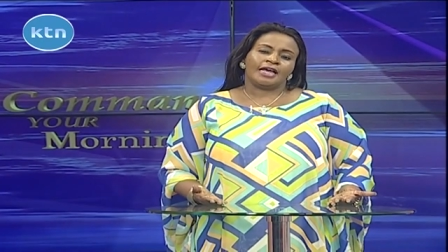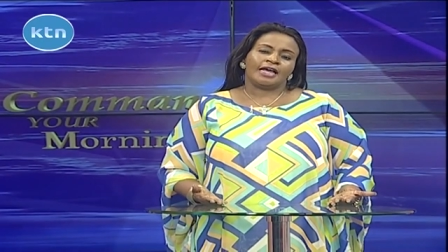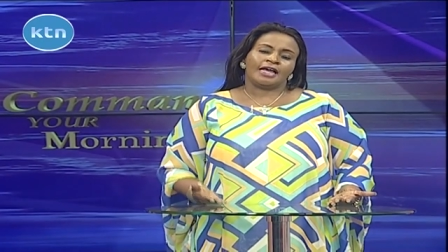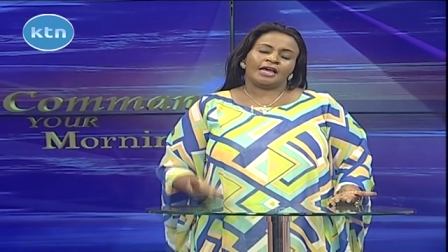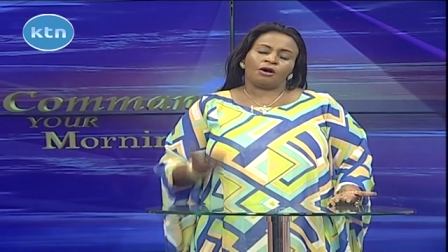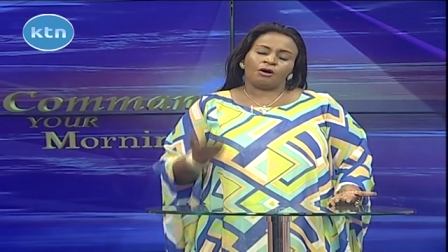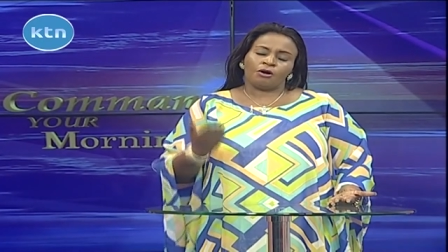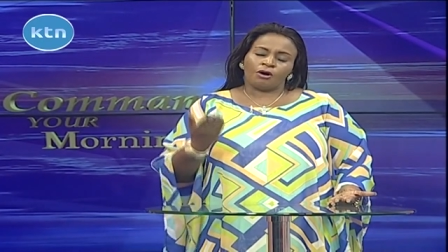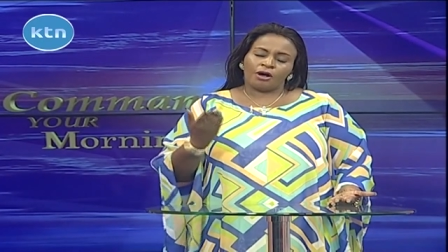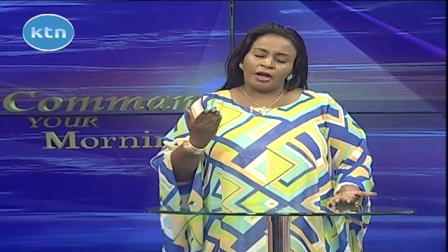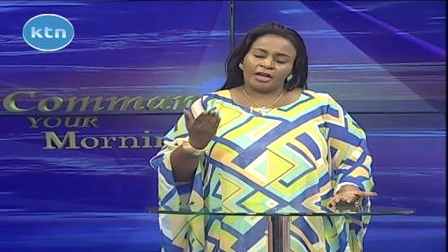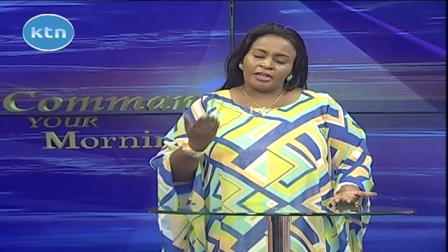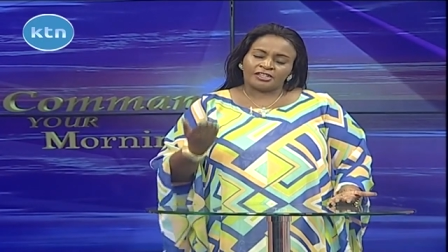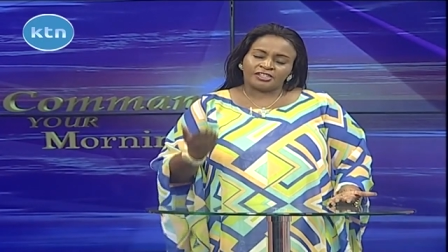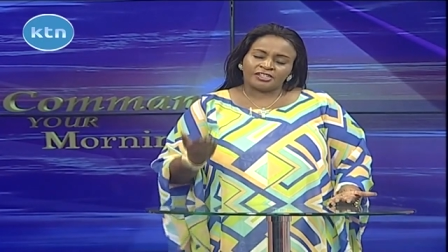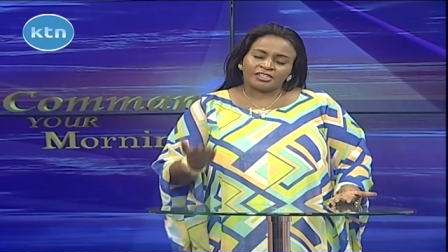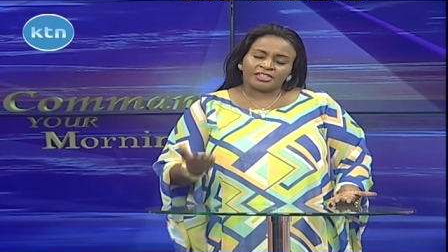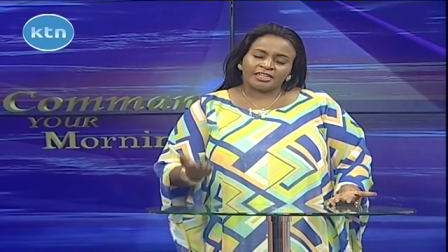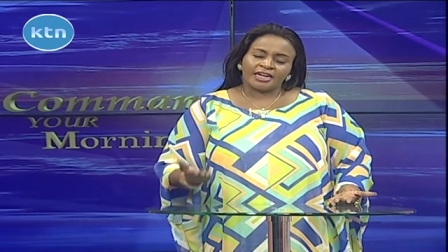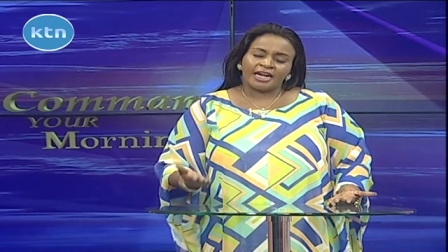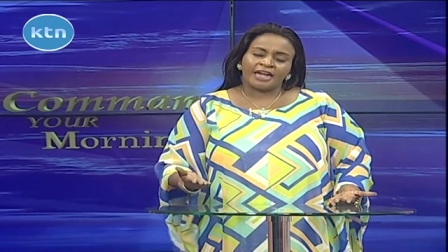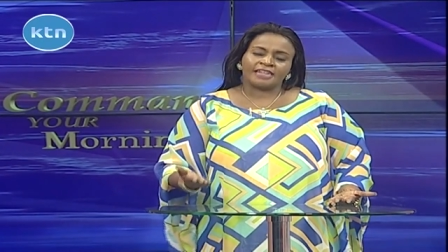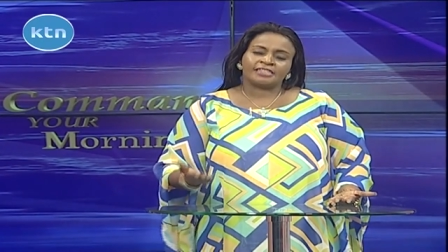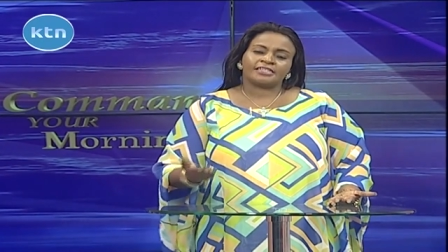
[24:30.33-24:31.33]
a, a
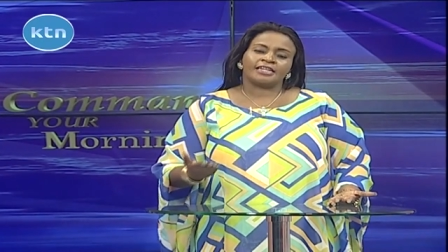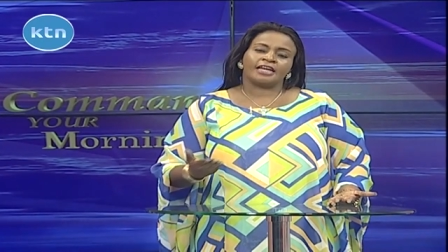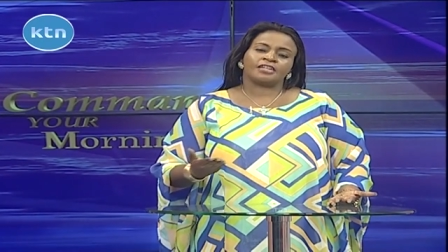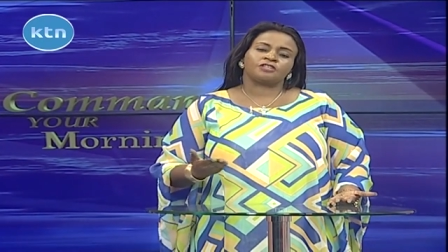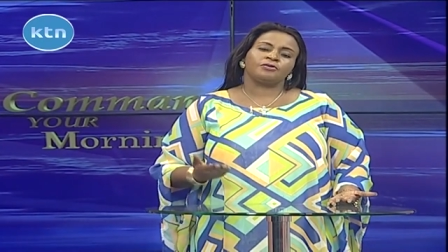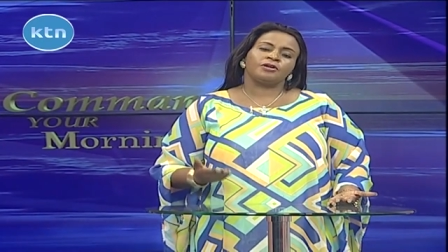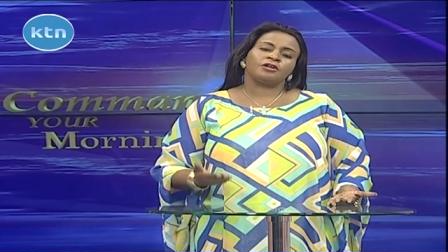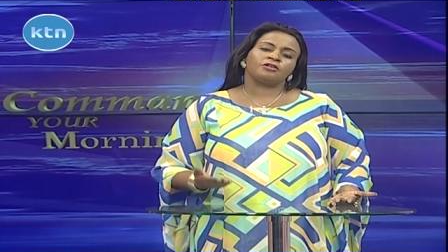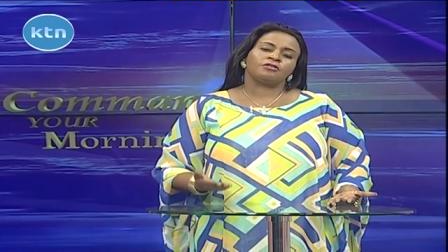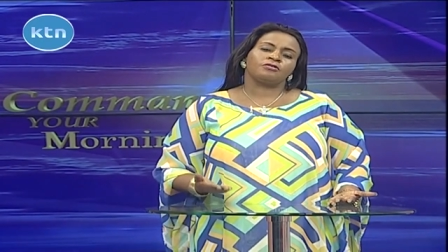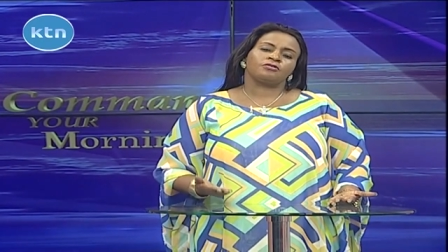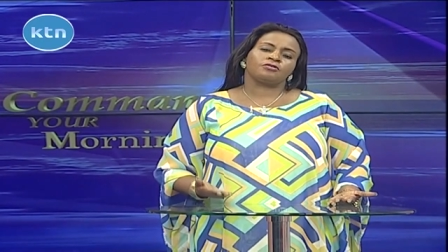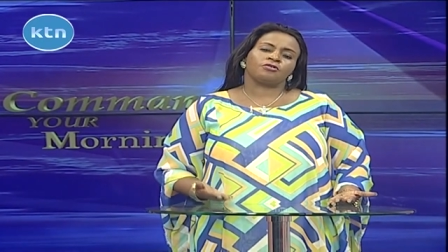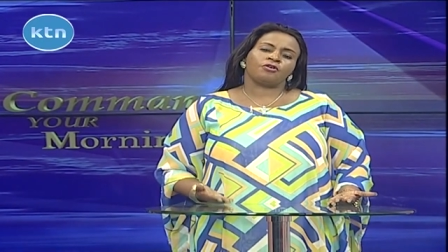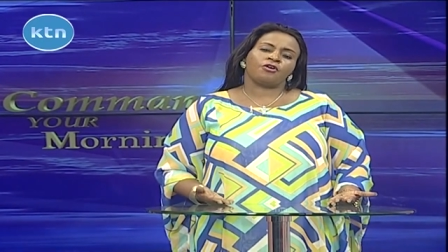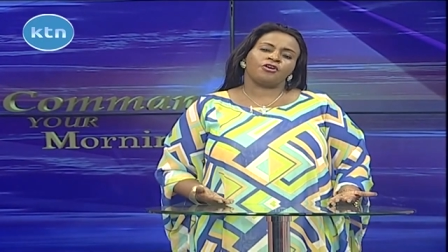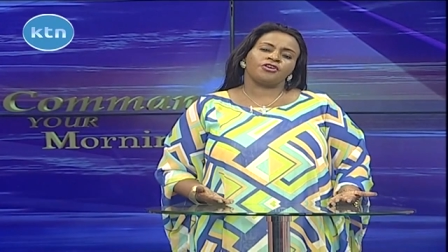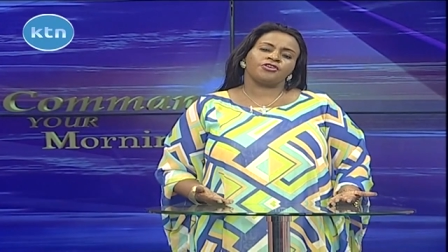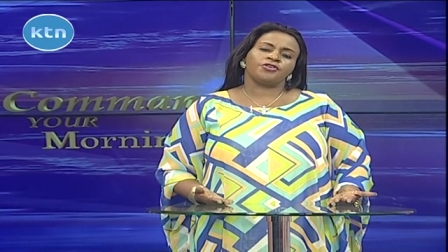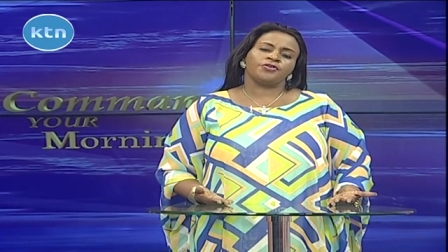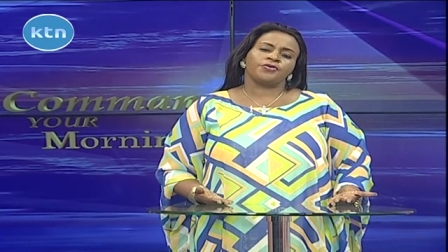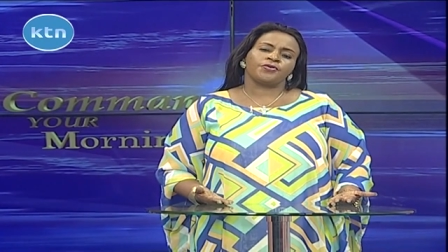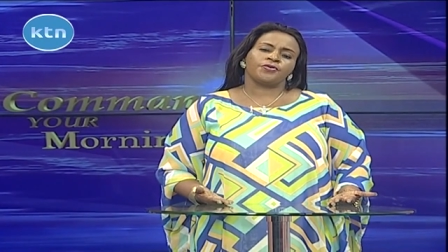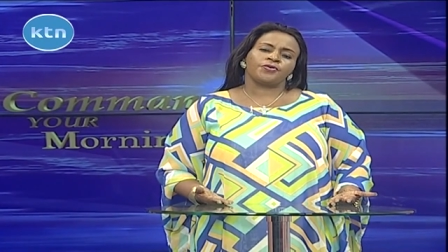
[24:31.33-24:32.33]
church that will grow
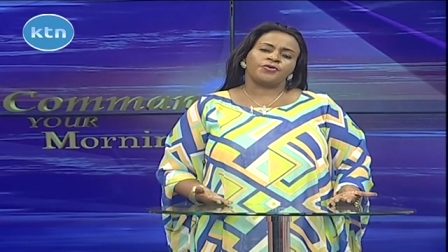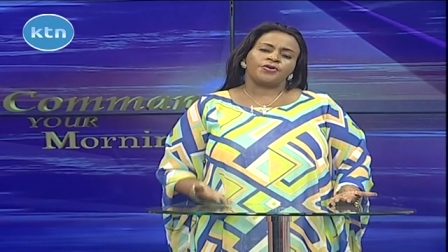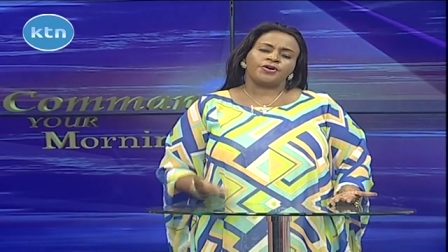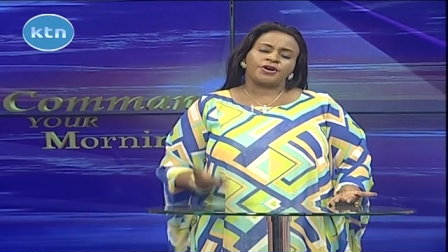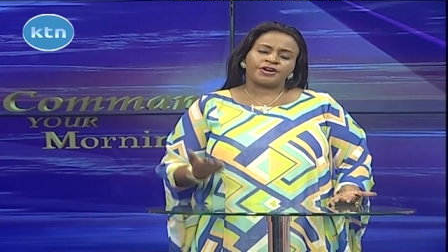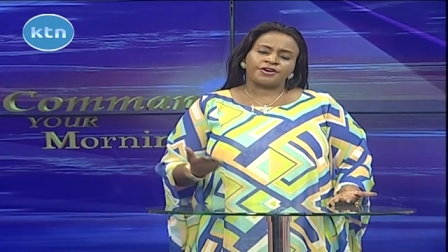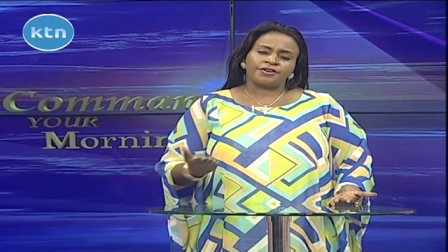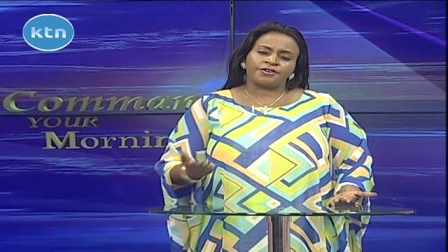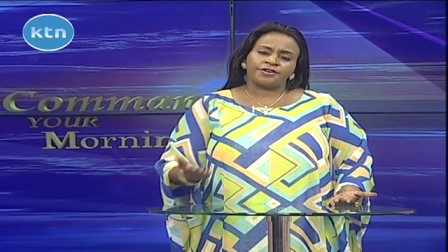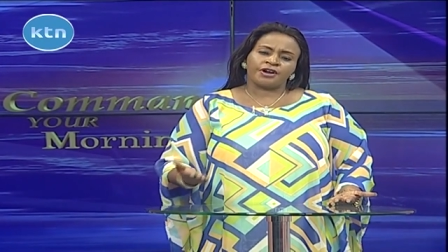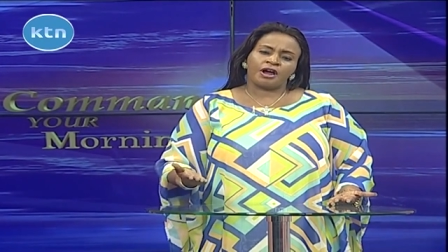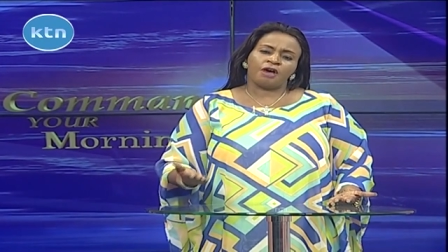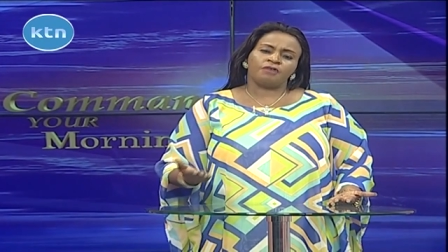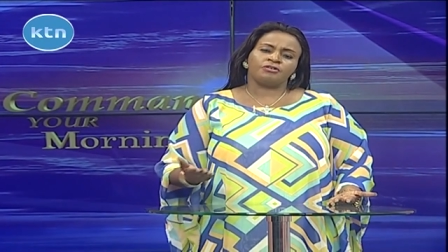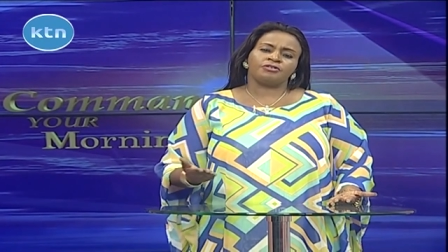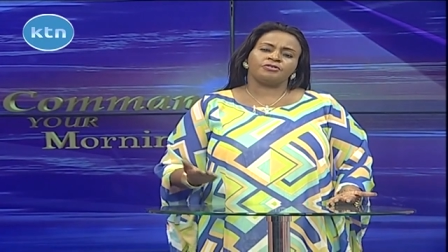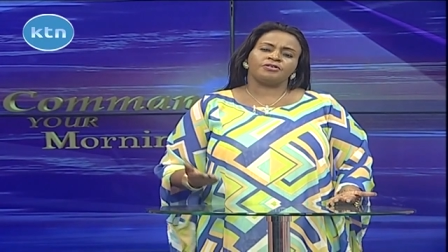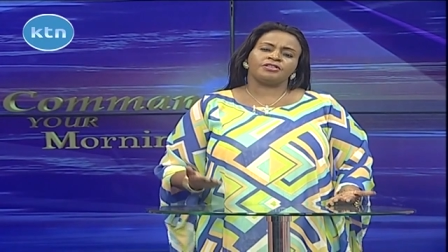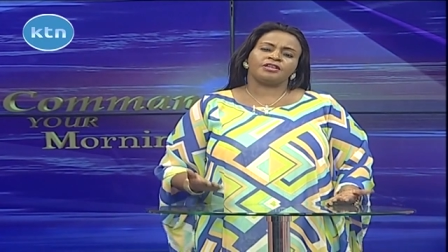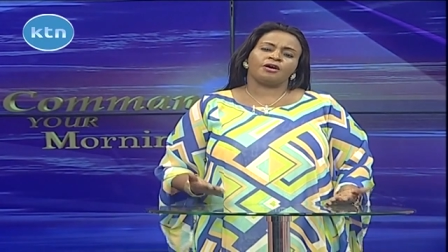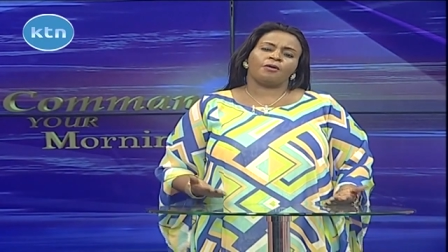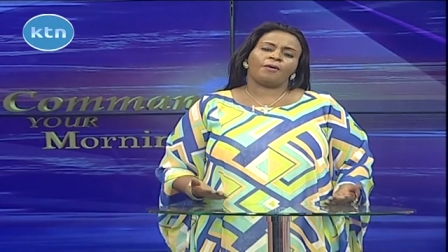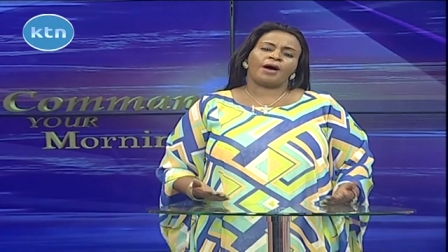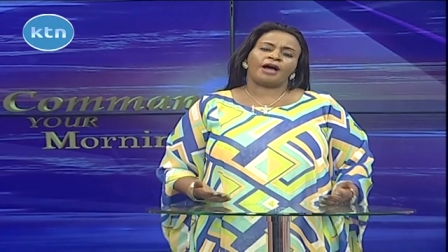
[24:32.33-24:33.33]
you, ground
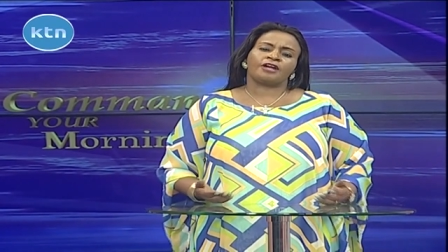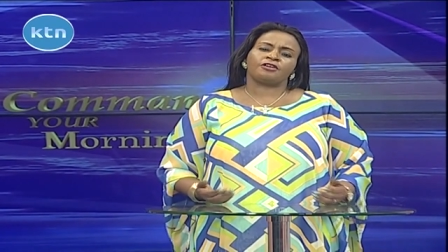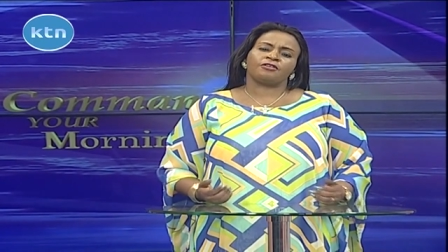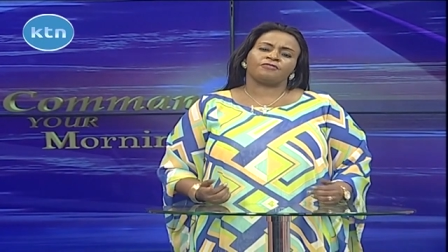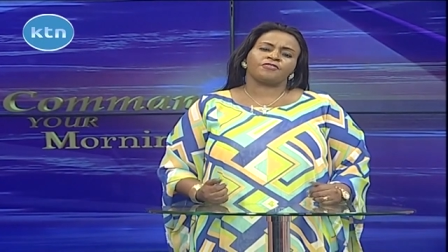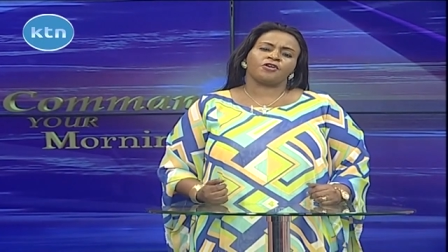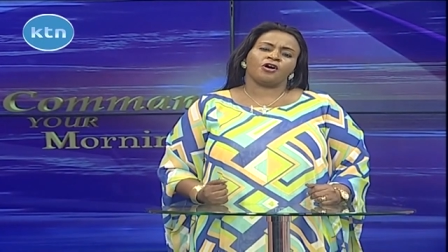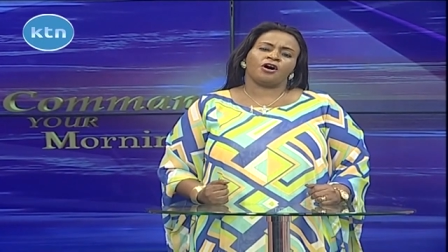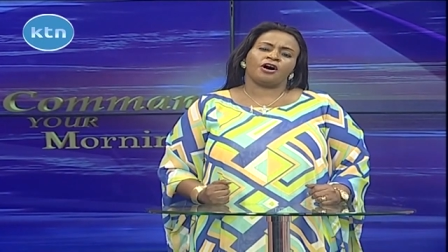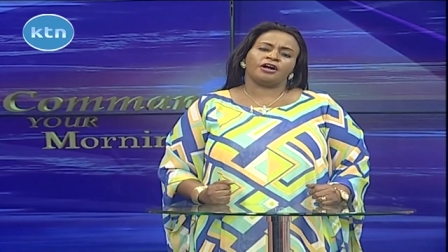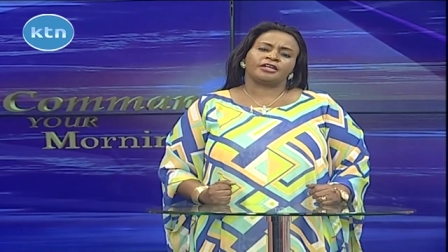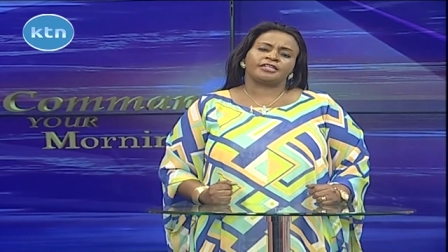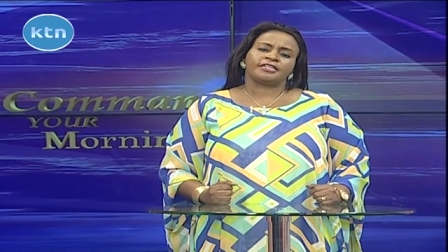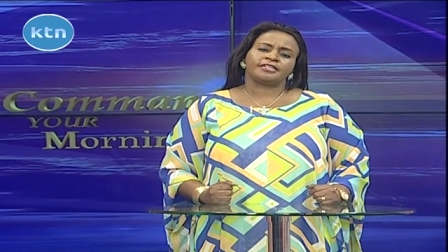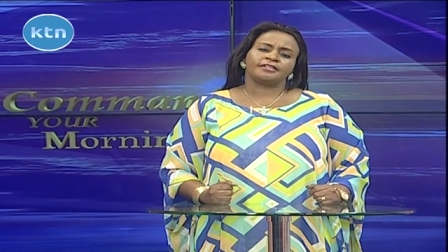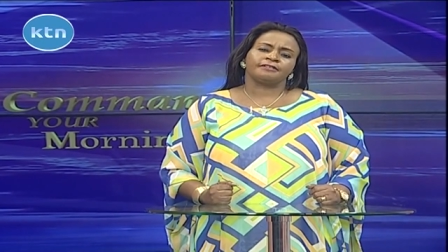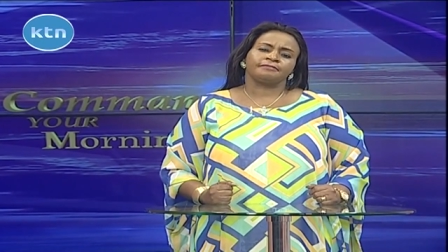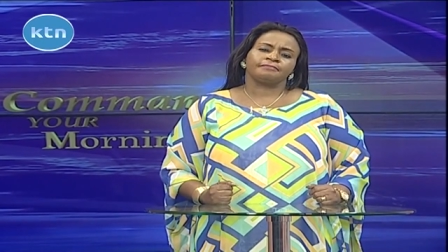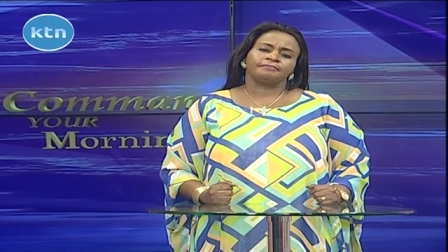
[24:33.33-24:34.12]
you in the word of God,